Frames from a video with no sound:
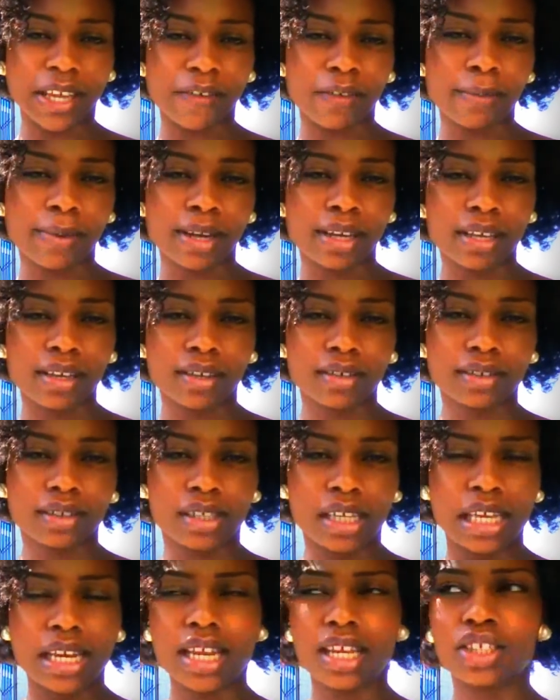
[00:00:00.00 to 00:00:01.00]
saving money
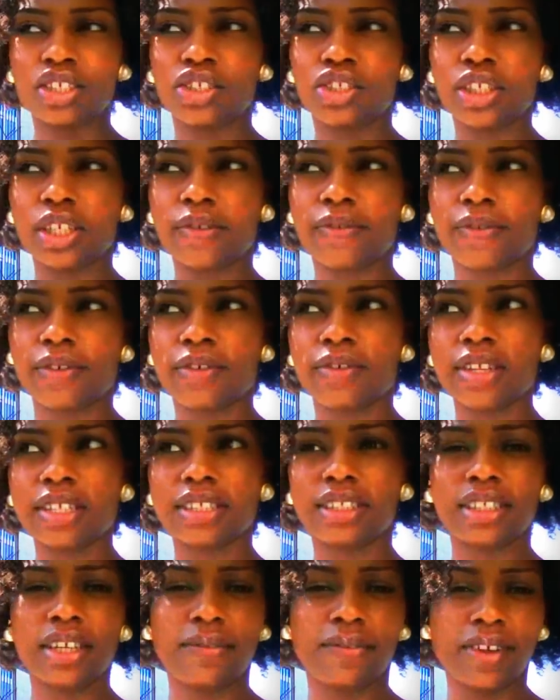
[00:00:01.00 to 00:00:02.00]
on eating street food
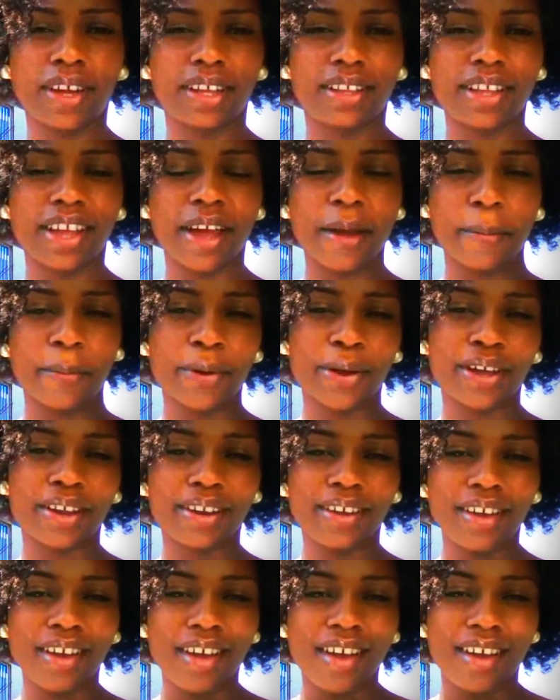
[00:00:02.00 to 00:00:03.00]
and stuff like that,
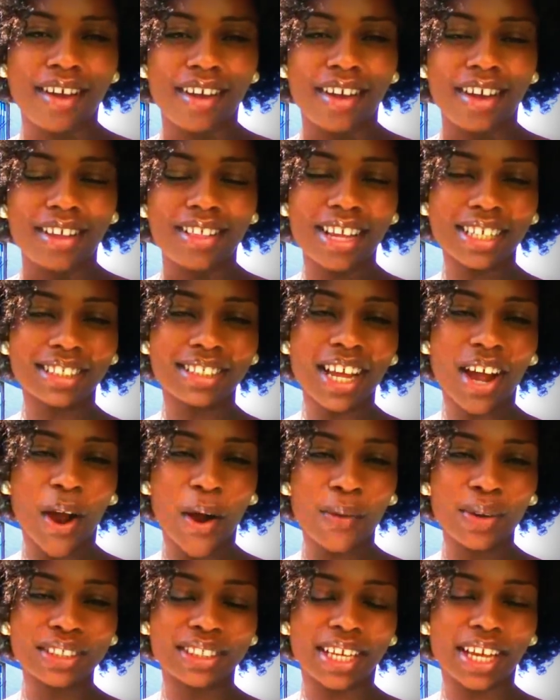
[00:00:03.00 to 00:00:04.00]
but that's
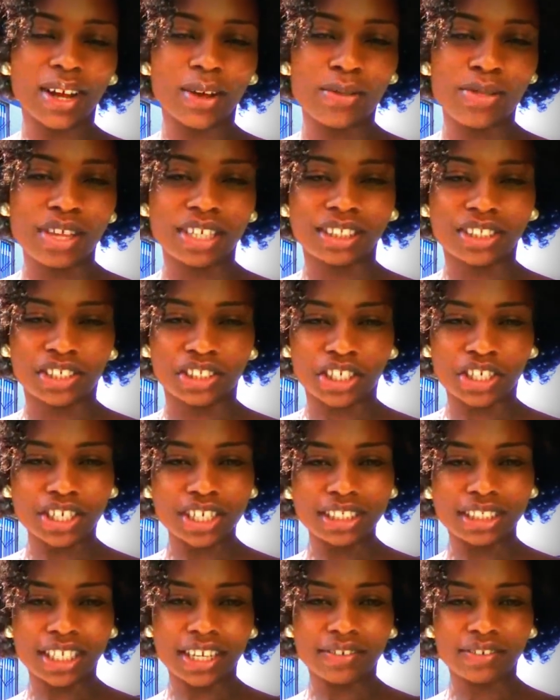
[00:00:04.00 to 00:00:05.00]
not always the healthiest
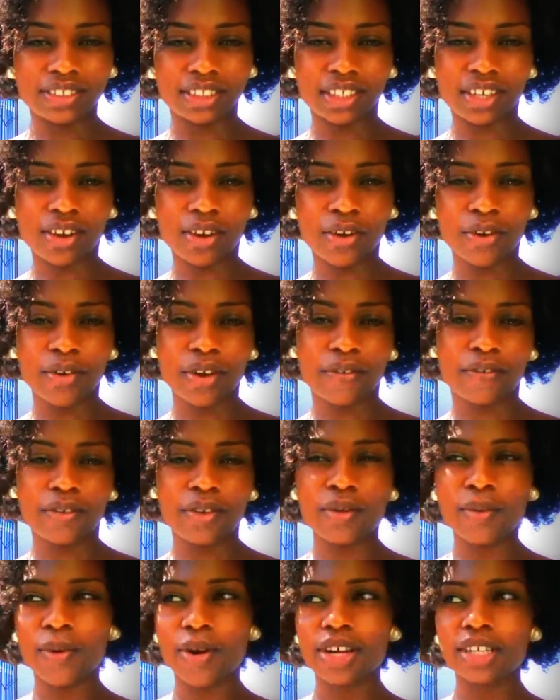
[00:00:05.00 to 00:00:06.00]
alternative. So
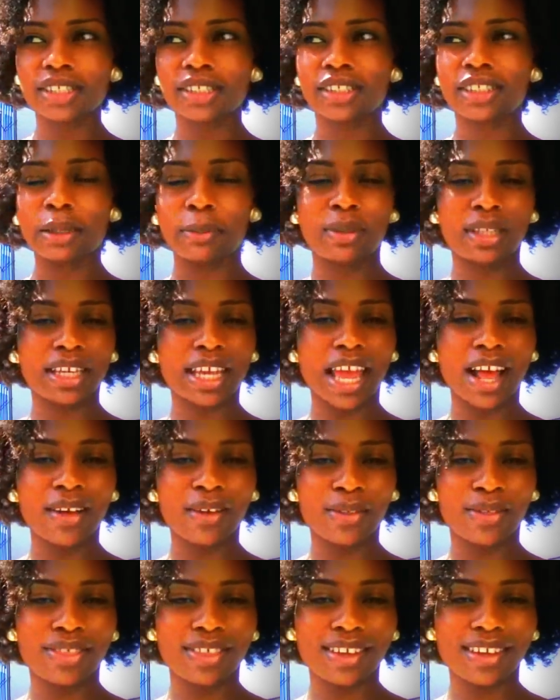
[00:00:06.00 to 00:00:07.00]
if you want something
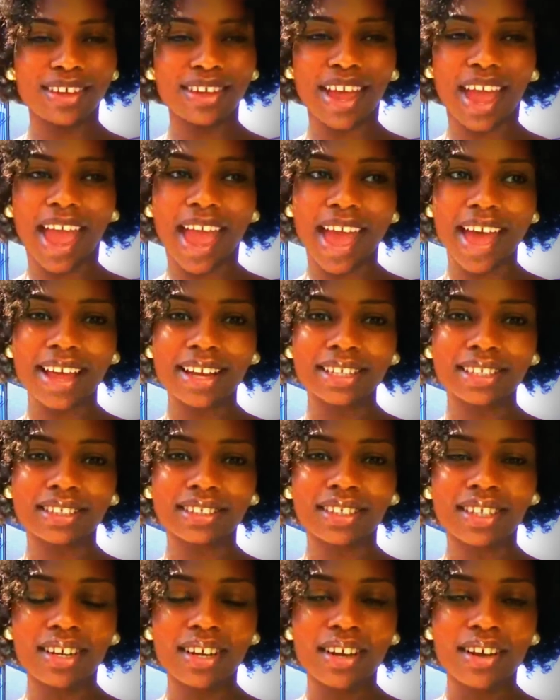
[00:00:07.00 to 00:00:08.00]
healthy and
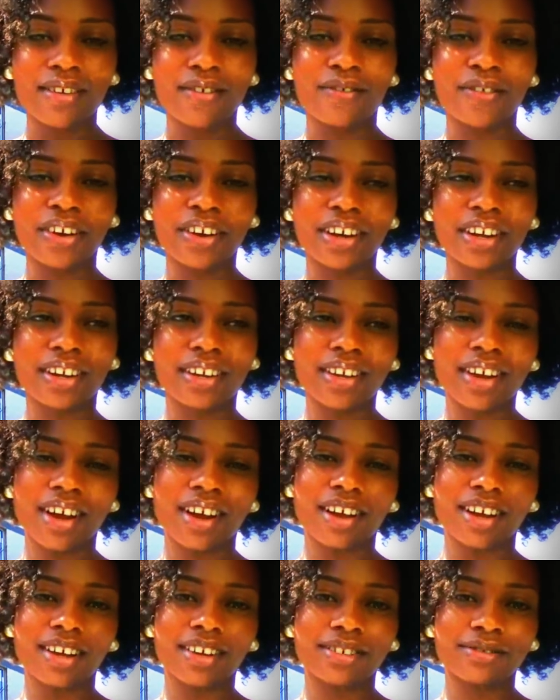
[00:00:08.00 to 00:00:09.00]
very
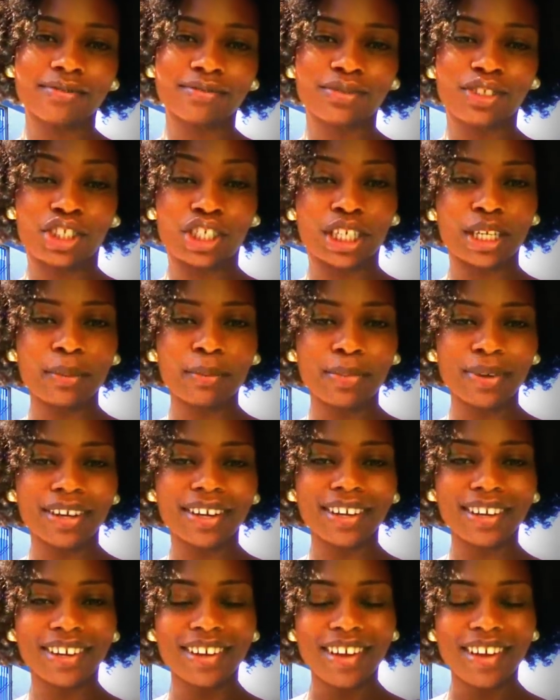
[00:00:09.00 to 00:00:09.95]
cheap,